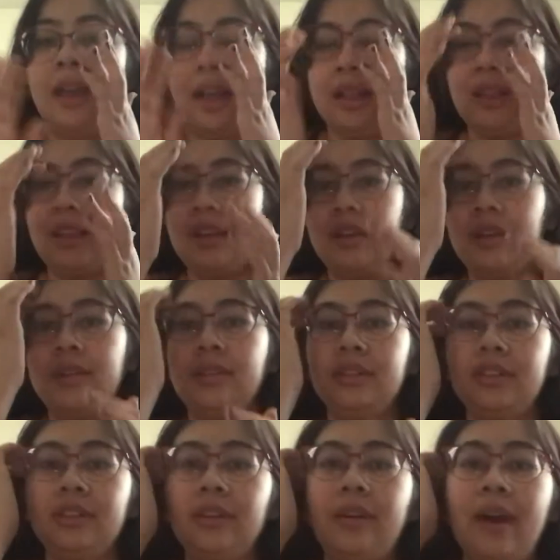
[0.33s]
Hello,
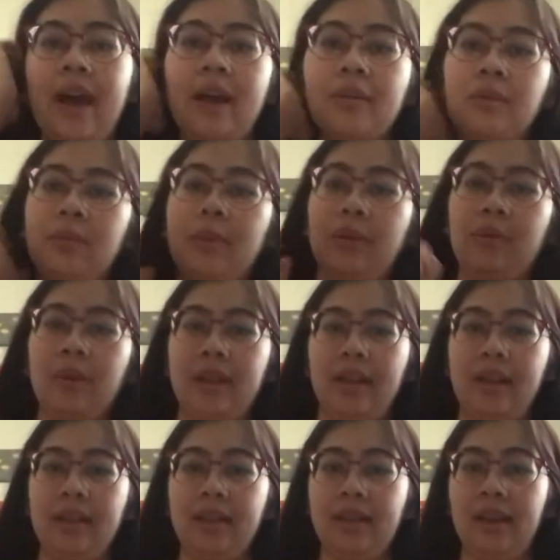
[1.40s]
so I will be
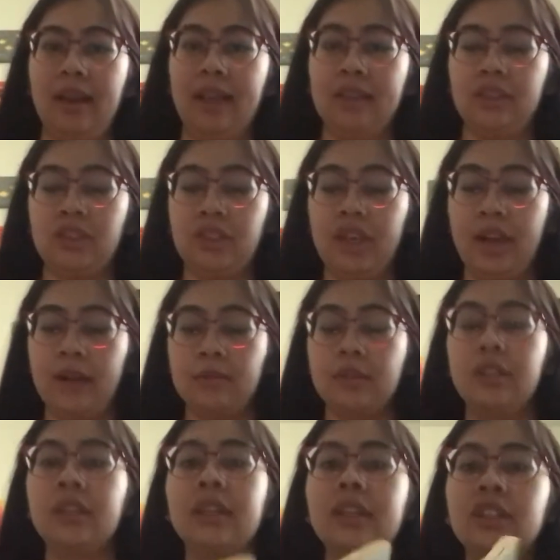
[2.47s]
reading the next
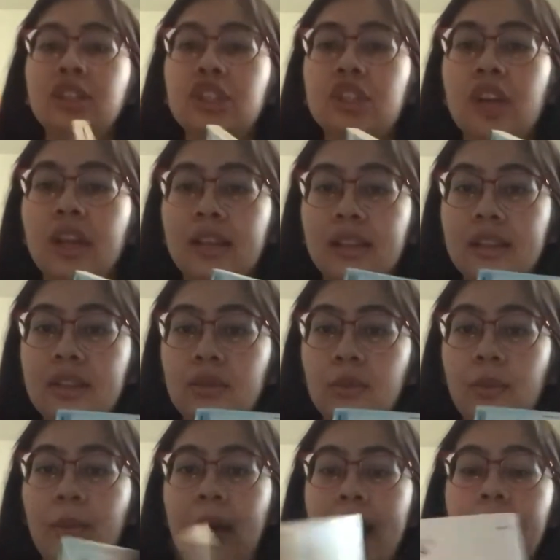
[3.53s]
chapter in Charlotte's
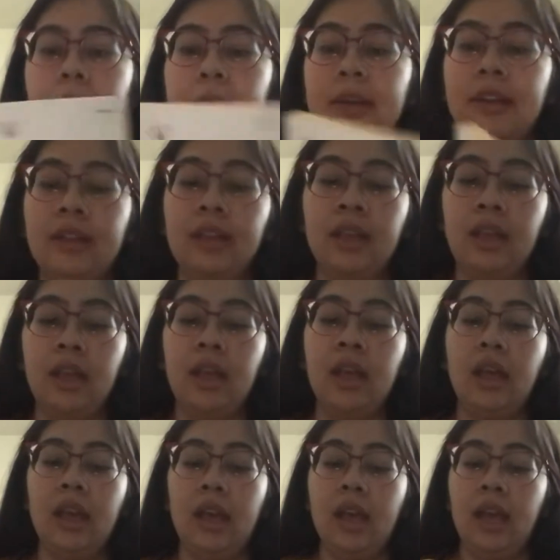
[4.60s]
Web,
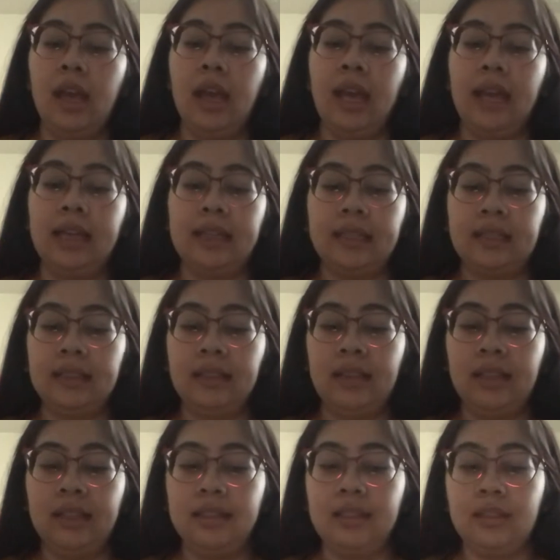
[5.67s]
and
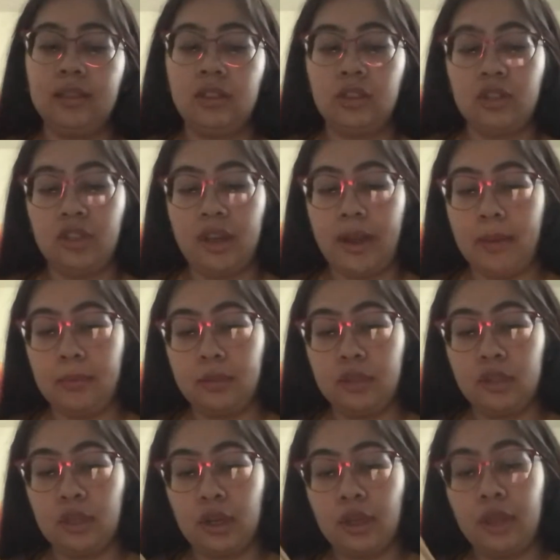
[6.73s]
this is
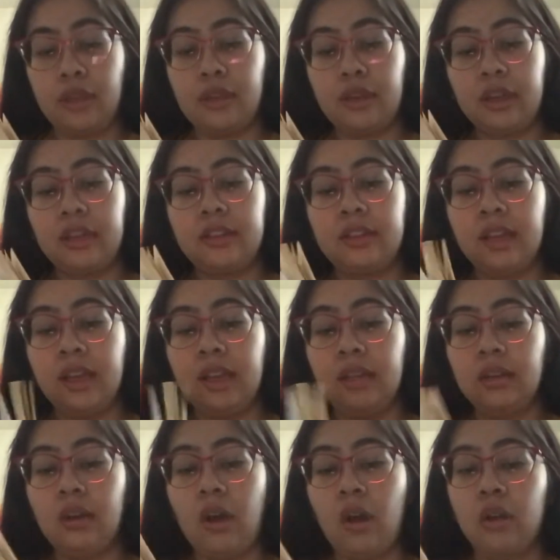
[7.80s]
chapter
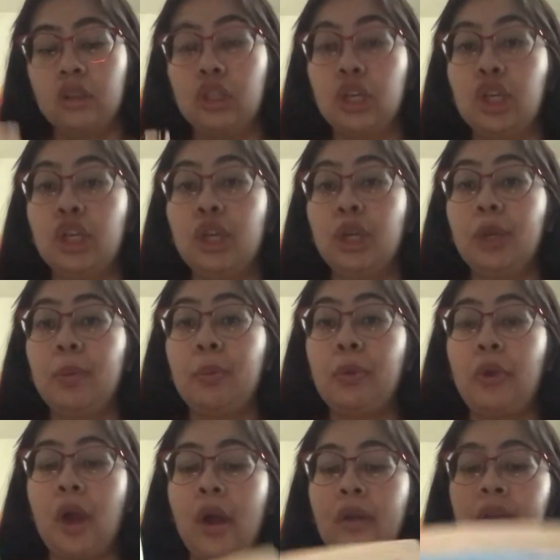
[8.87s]
13 called Good
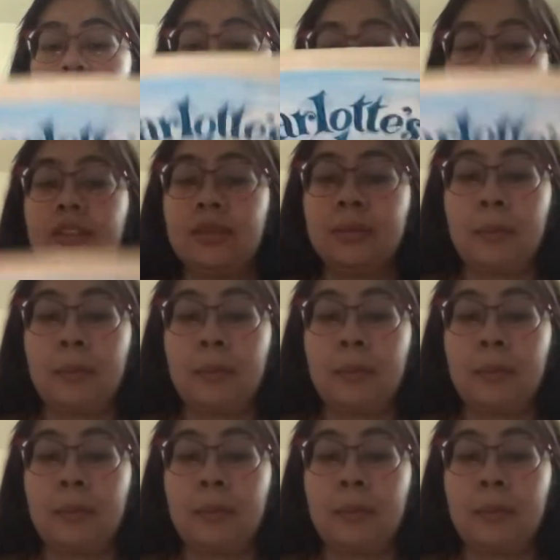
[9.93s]
Progress.